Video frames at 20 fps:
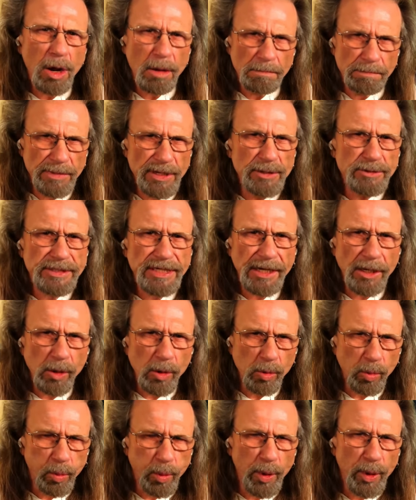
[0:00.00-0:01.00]

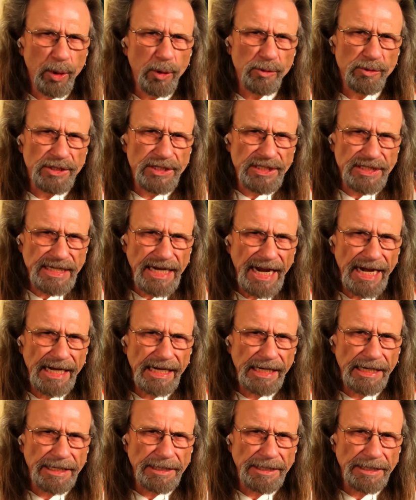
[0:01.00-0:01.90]
musical roads taken.